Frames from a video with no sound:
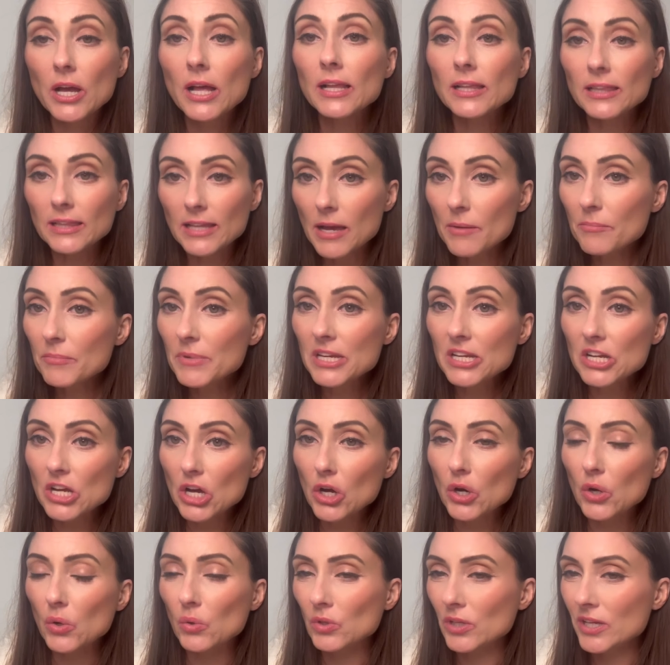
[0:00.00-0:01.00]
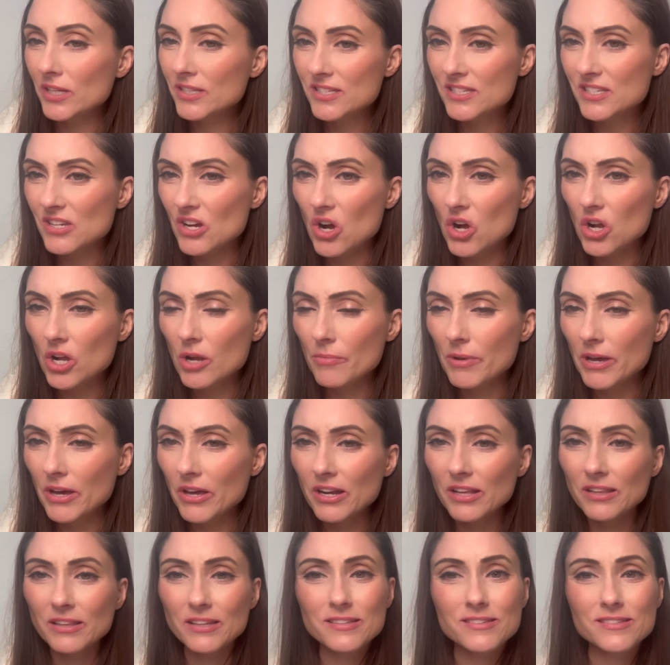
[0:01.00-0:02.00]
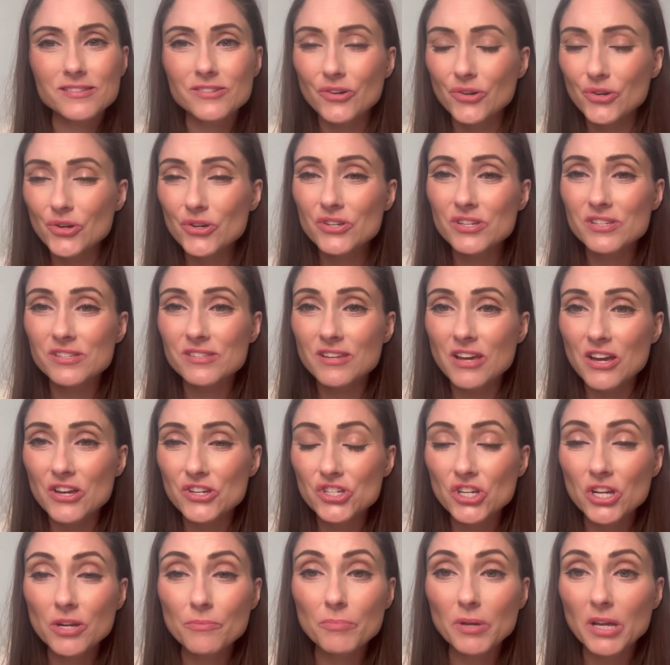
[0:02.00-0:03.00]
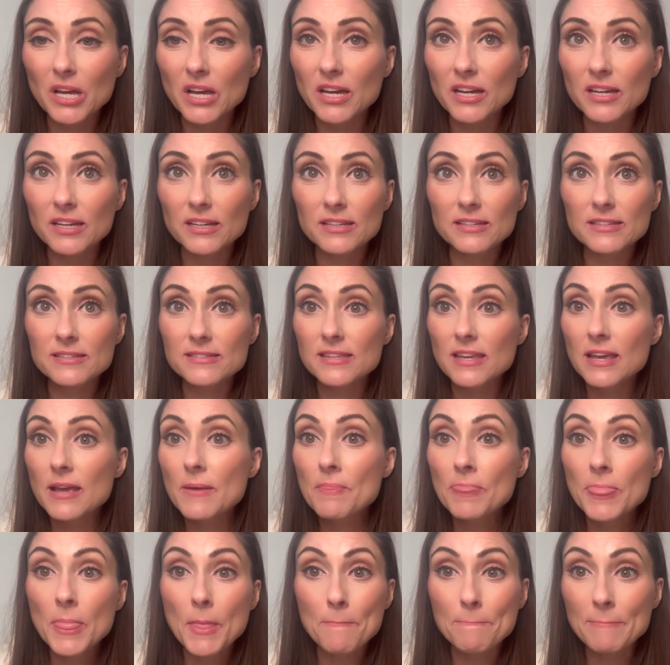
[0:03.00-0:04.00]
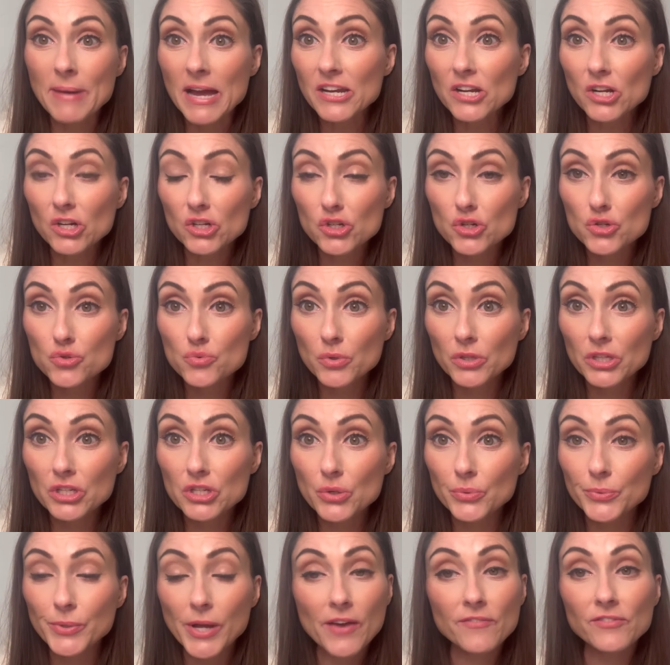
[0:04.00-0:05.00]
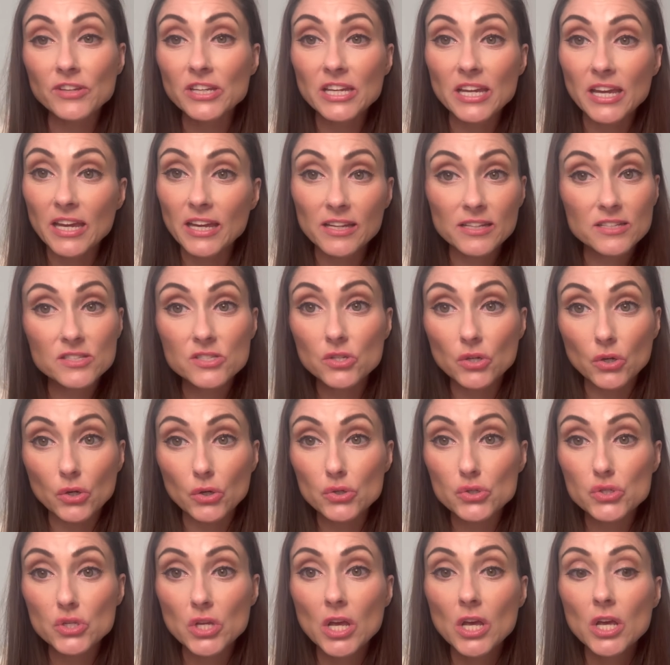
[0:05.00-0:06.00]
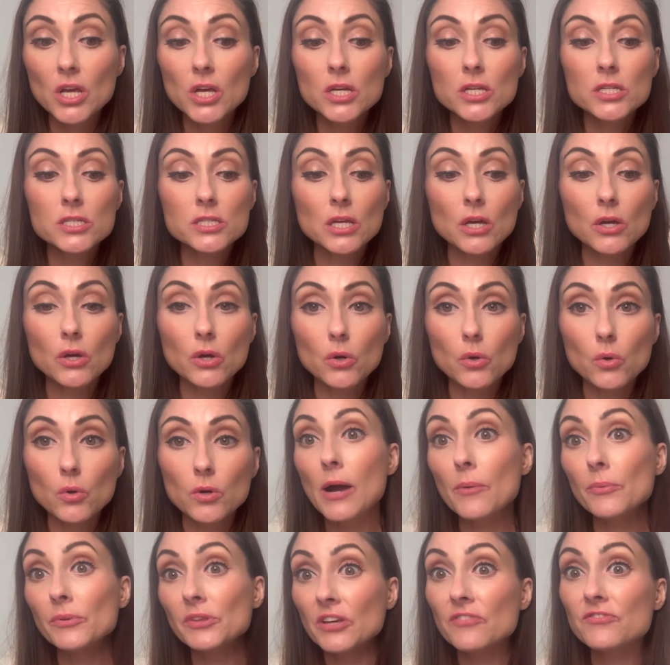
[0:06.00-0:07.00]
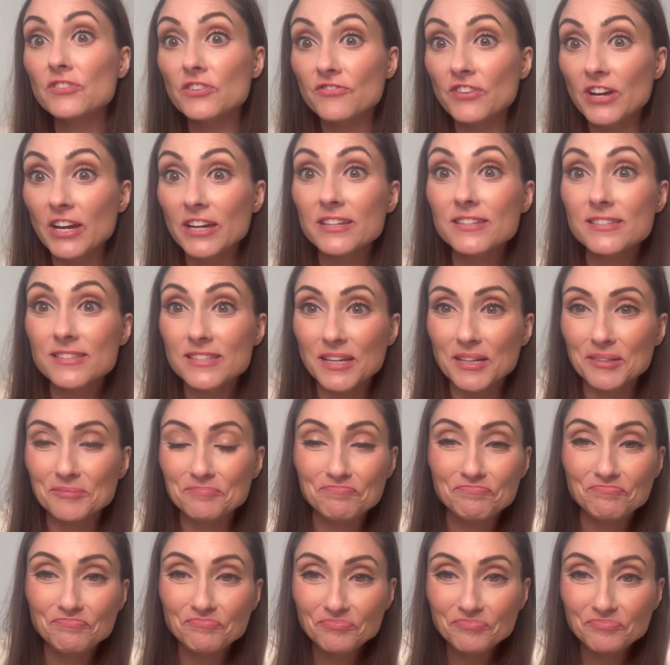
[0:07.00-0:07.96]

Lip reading: Let me know. Let's talk about it. Let's start a discussion because my doctors really don't have any answers. So I would love to find some.